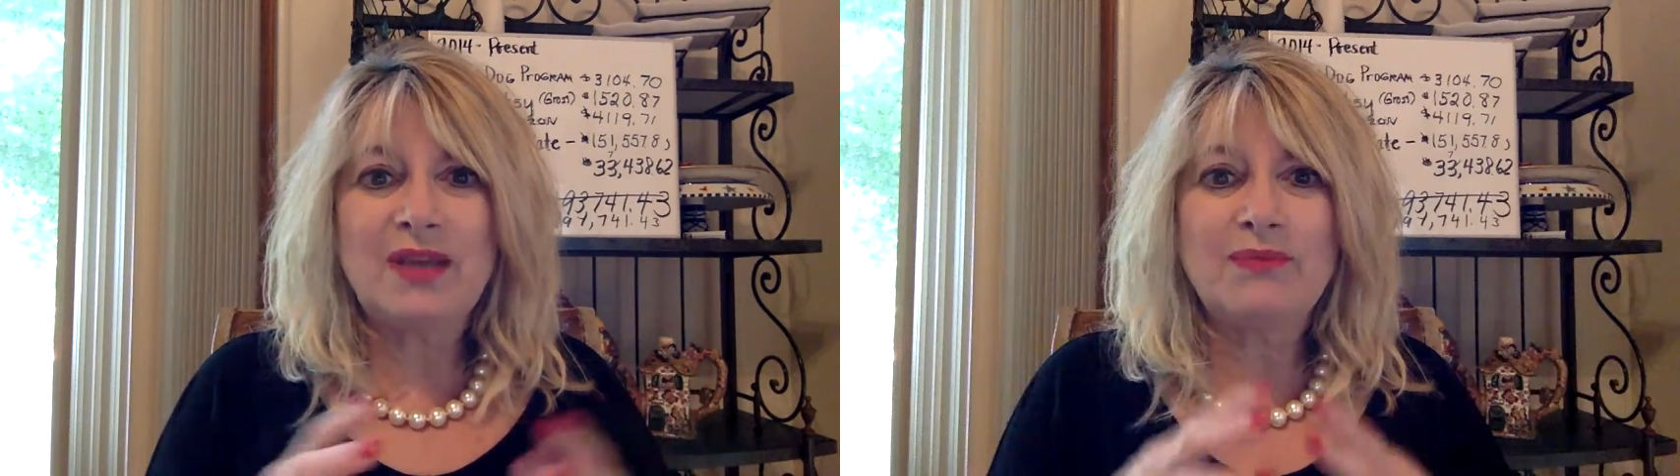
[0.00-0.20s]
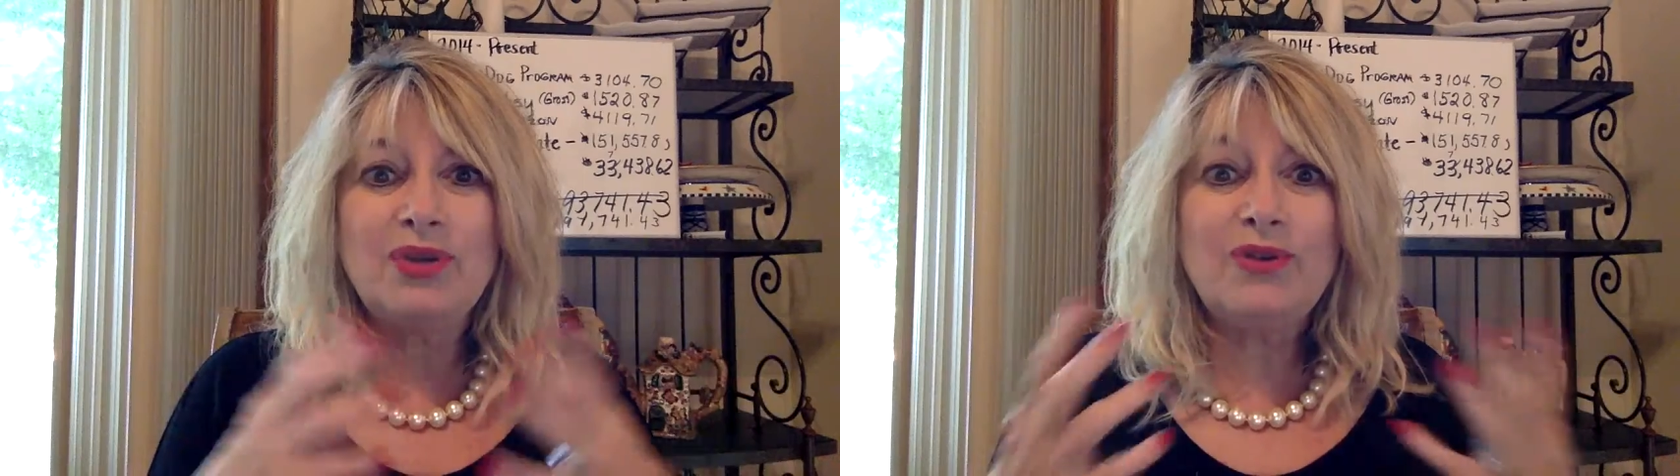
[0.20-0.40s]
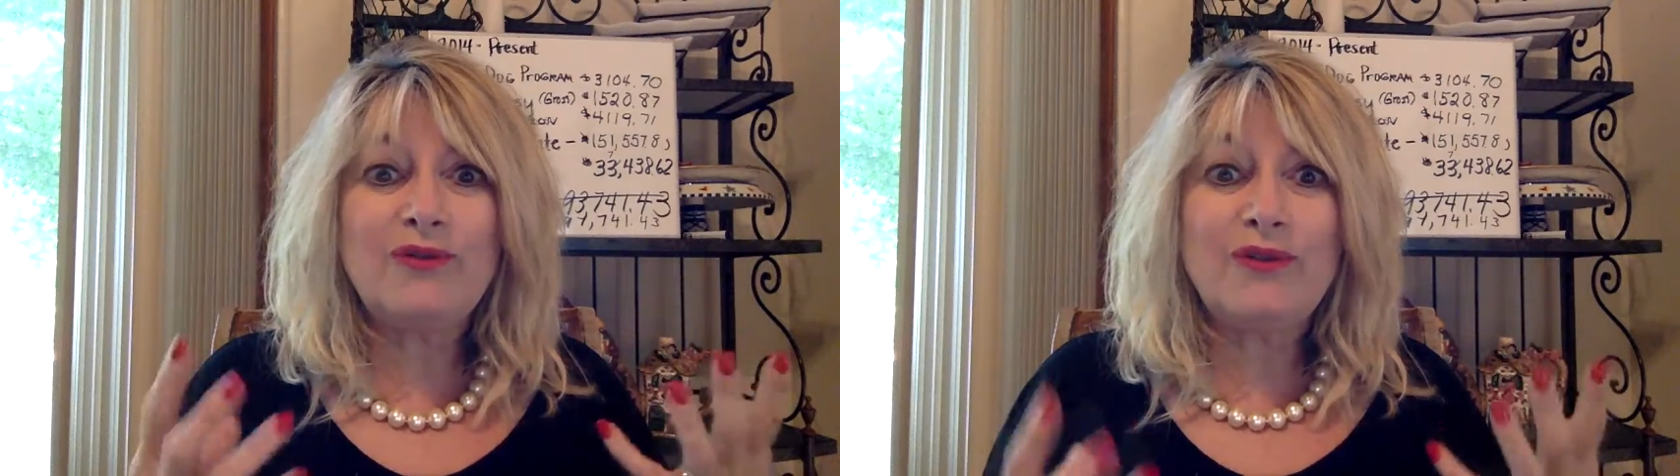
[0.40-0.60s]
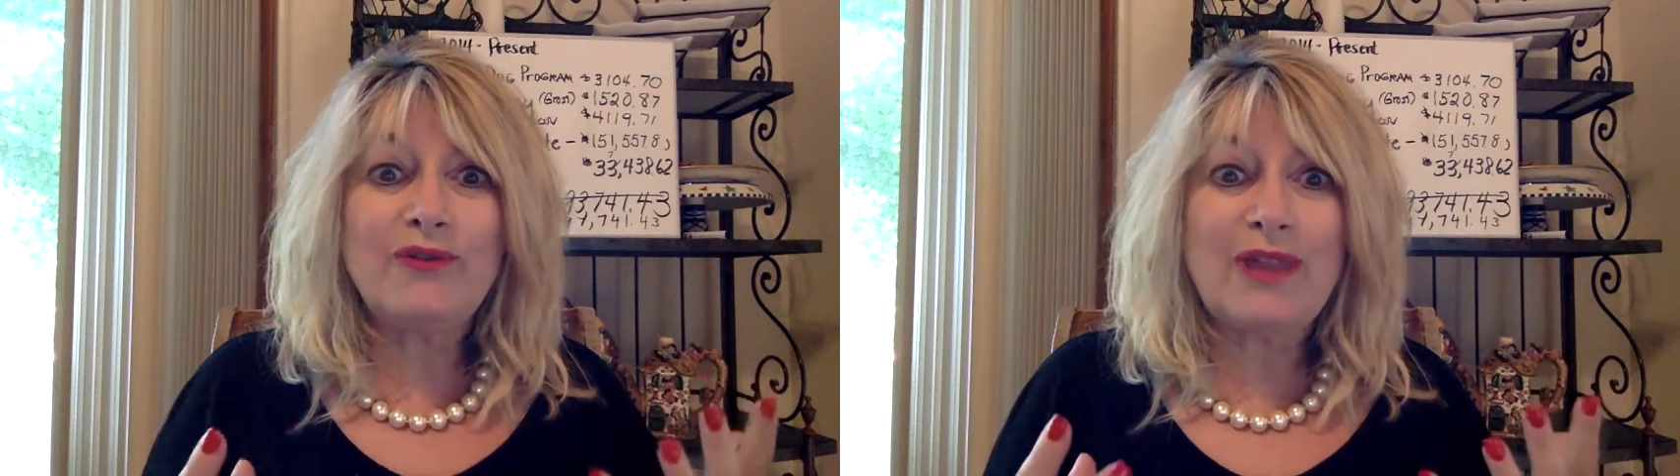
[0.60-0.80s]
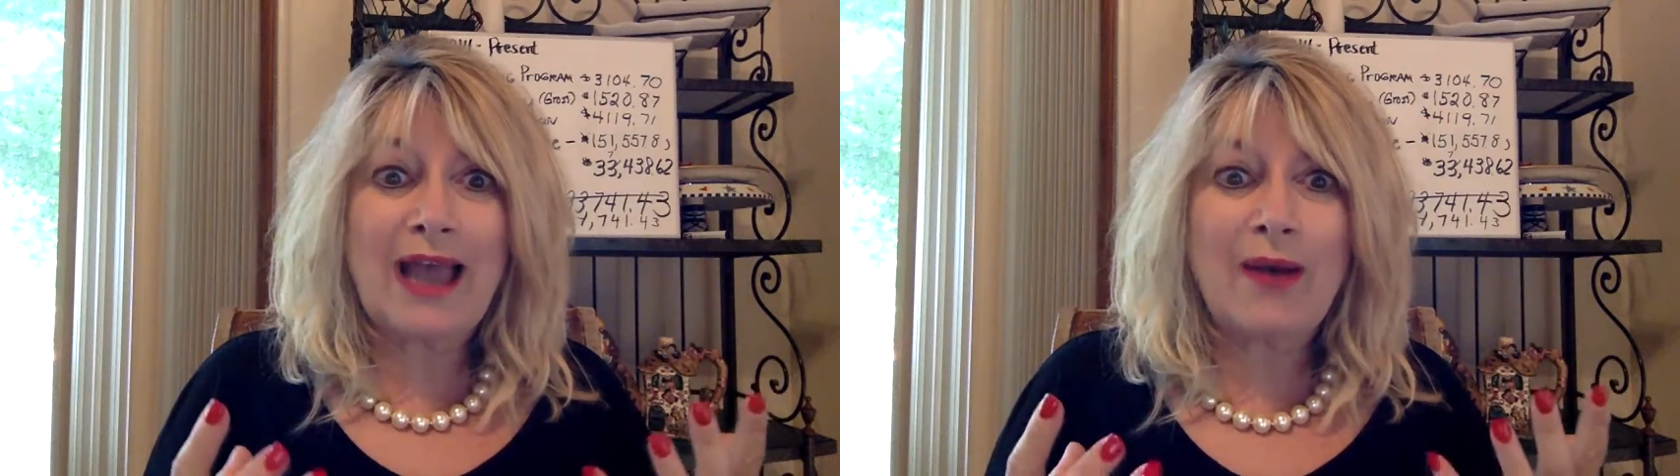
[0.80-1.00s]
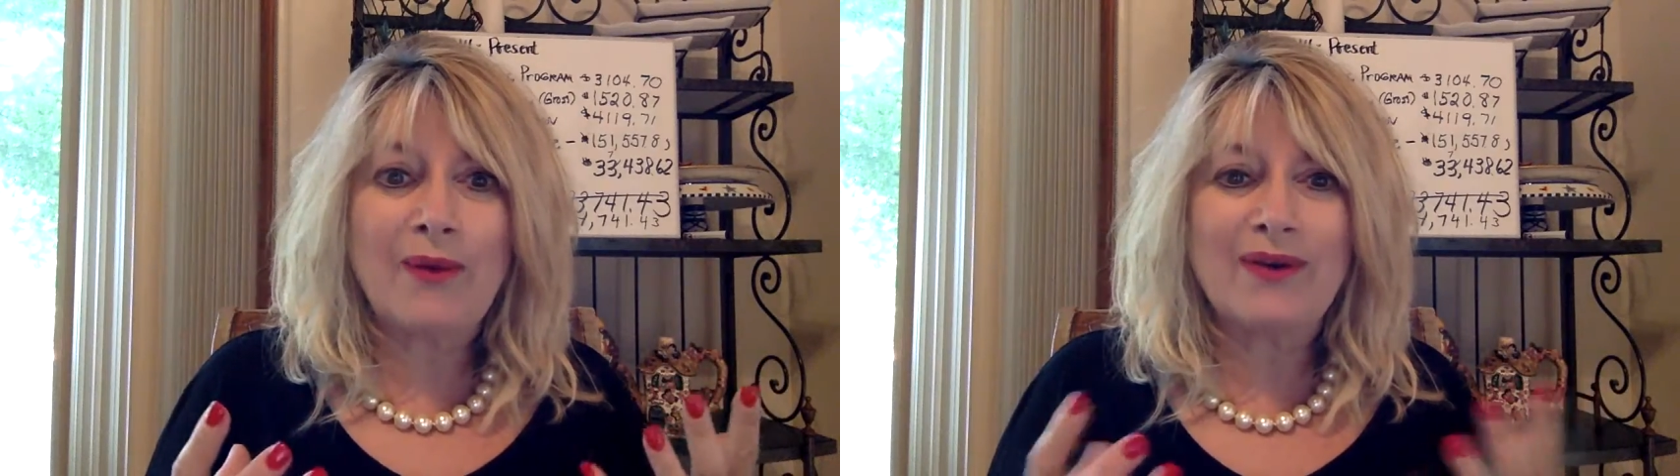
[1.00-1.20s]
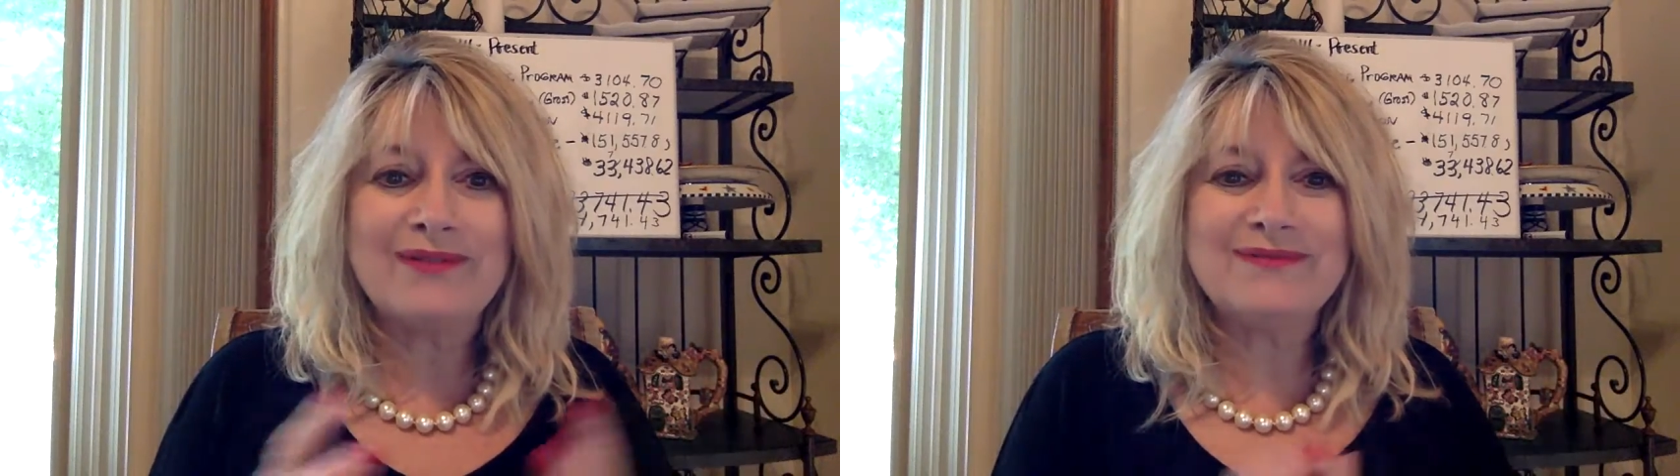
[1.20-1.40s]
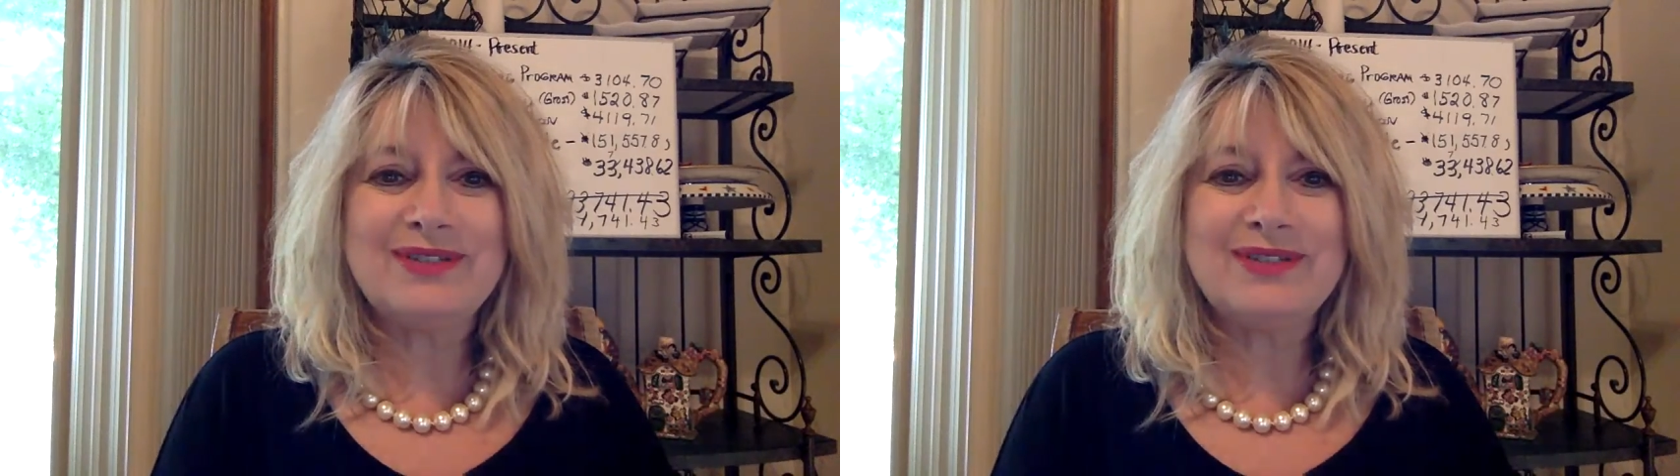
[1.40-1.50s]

beautiful flower,